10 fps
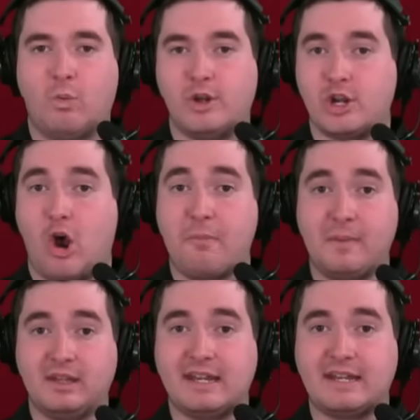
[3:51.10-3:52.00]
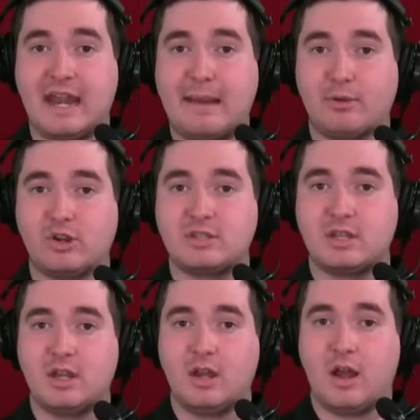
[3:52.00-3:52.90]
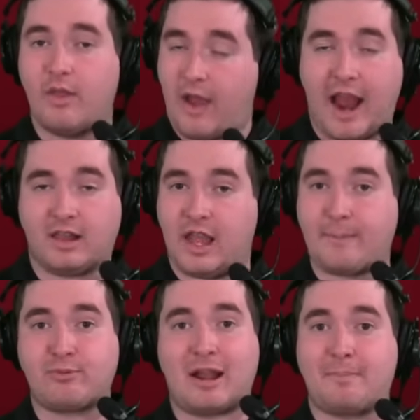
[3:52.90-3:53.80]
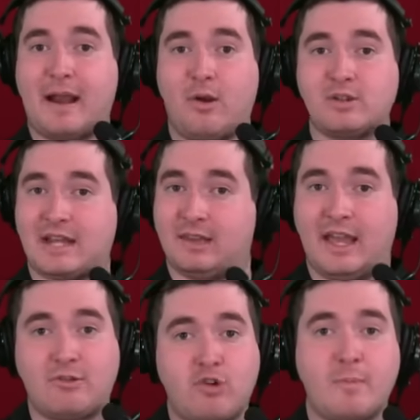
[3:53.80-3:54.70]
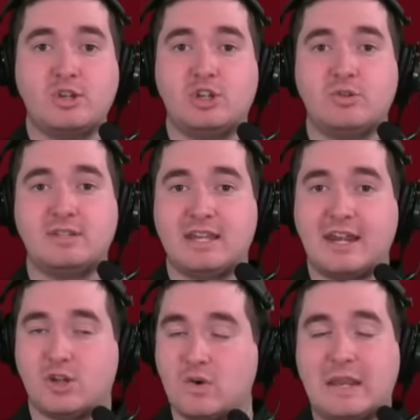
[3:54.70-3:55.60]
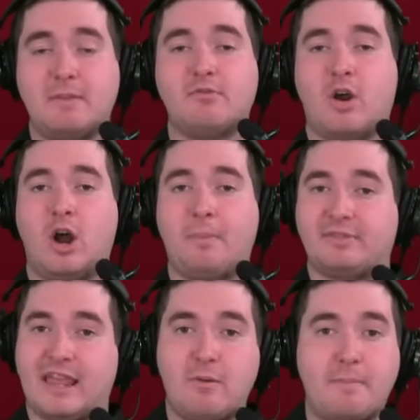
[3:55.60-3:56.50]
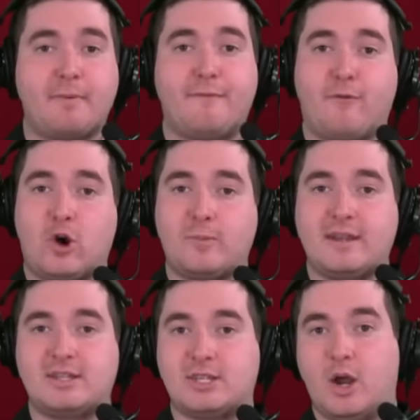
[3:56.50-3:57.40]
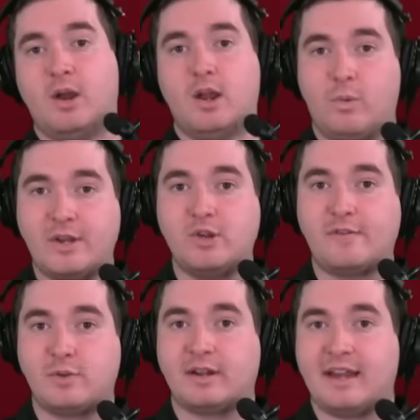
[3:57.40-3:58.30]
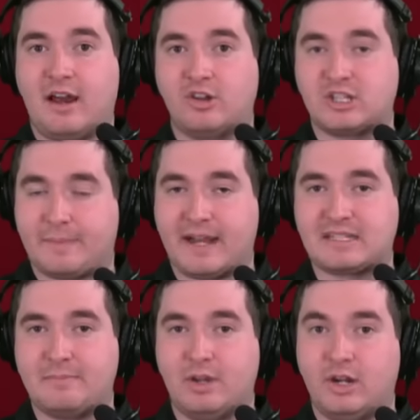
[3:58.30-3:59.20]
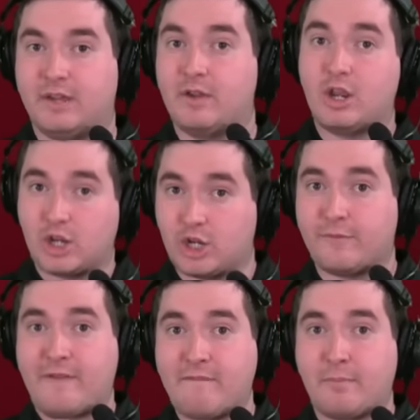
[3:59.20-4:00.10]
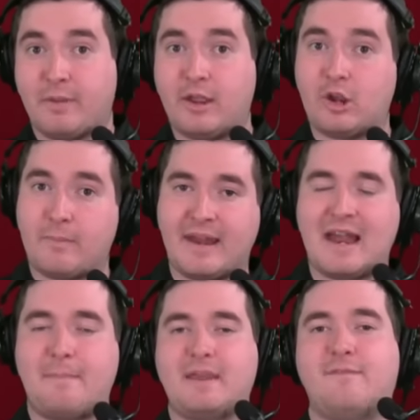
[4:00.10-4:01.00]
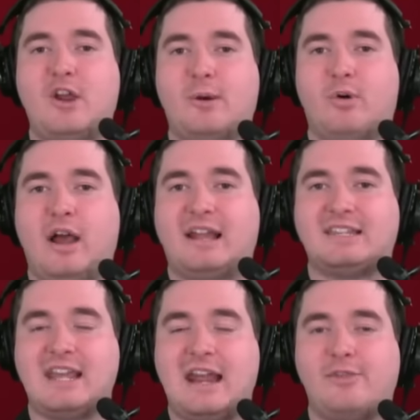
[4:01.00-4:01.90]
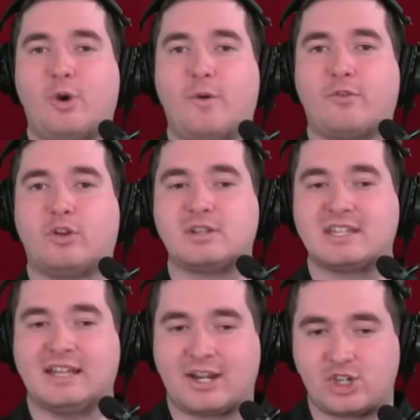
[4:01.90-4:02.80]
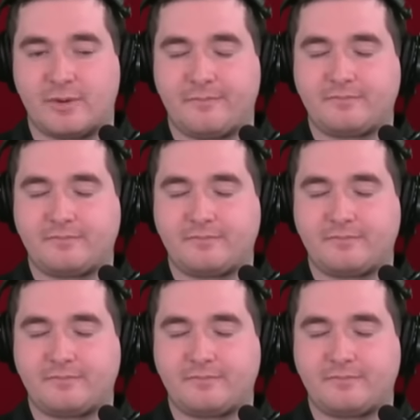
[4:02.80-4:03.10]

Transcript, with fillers: Would you go with Malik Nabers? I like Brock Bowers. I like Rome Odunze. Don't get me wrong, but they went before me, so we do have to acknowledge the possibility of your favorite player might not be available at the eighth overall selection.